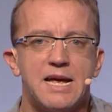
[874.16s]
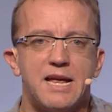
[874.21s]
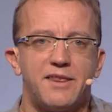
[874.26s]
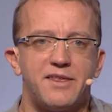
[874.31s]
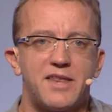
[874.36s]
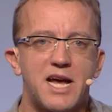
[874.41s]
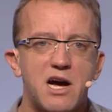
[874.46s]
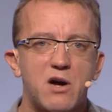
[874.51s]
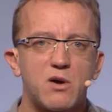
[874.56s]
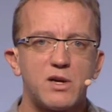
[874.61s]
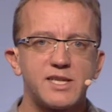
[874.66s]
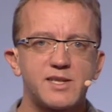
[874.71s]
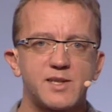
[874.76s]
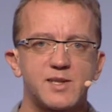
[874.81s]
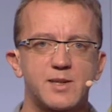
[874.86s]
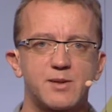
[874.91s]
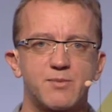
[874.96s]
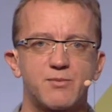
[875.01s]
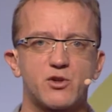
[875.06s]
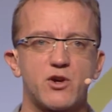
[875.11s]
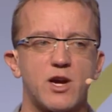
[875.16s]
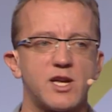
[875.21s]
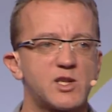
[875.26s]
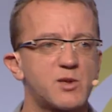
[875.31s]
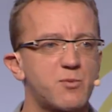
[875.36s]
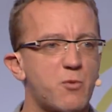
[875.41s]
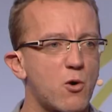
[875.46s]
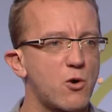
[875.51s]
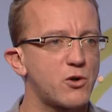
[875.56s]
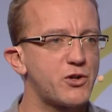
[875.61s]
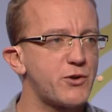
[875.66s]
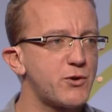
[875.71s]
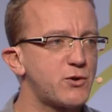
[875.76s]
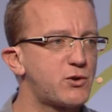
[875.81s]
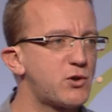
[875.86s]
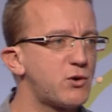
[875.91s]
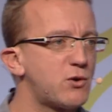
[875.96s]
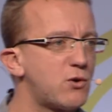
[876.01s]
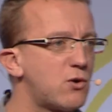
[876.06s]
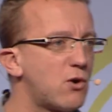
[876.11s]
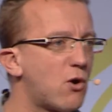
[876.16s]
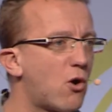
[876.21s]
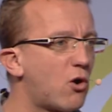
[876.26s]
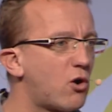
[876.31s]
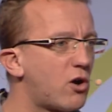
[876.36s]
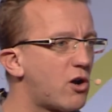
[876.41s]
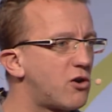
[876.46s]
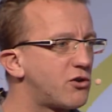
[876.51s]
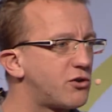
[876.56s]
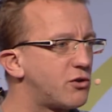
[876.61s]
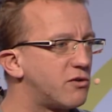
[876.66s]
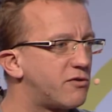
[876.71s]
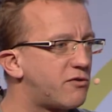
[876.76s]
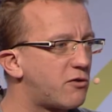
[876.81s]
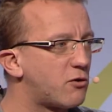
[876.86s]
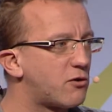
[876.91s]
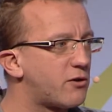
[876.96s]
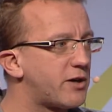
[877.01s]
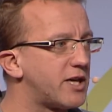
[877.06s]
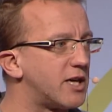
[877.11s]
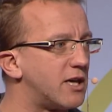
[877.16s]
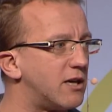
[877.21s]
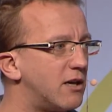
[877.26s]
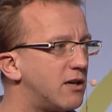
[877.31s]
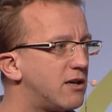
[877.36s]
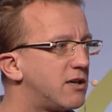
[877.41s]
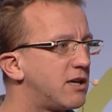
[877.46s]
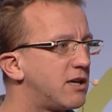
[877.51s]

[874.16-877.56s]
Now let's transport you to Orlando, Florida,